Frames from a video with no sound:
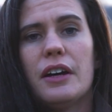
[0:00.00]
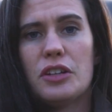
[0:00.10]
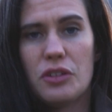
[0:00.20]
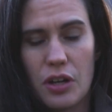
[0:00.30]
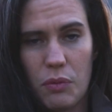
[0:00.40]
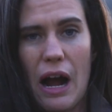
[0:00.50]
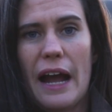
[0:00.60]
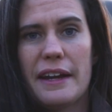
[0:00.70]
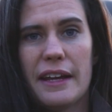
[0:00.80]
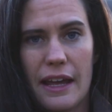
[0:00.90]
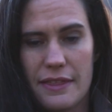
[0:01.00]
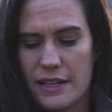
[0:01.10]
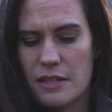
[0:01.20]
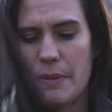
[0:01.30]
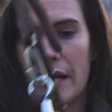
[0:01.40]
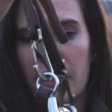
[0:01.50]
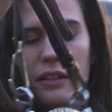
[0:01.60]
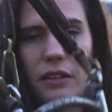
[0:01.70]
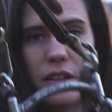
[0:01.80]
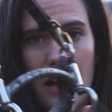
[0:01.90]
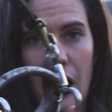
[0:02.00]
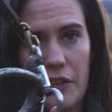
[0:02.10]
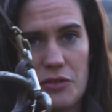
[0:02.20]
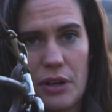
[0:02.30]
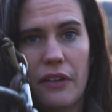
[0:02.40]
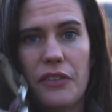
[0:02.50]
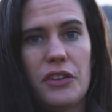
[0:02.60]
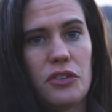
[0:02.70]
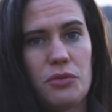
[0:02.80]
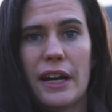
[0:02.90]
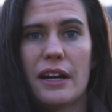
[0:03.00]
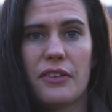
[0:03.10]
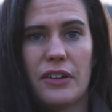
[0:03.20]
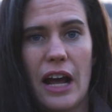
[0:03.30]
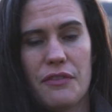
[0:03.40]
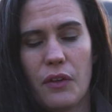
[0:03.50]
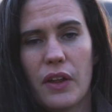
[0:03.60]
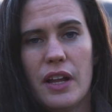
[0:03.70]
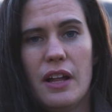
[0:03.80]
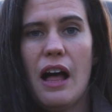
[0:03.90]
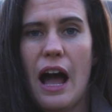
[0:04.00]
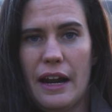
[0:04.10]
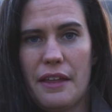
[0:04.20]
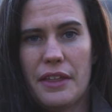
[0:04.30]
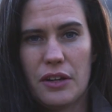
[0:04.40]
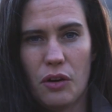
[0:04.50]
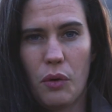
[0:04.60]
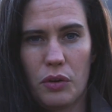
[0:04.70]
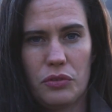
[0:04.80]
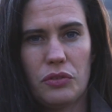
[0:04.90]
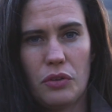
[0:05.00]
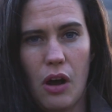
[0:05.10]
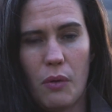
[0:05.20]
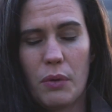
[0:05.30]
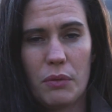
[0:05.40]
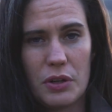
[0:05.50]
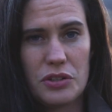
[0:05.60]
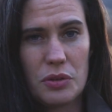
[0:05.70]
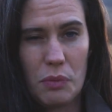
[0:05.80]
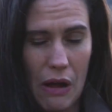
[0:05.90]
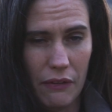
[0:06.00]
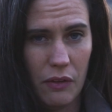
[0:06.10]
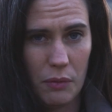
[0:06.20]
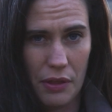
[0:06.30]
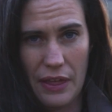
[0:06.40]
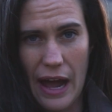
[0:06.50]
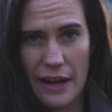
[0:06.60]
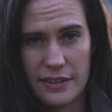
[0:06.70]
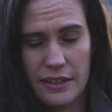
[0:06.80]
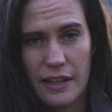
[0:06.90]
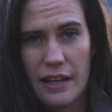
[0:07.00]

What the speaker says: You could ride in this bit on the trail and still train in a snaffle, and I think your horse would do well with that.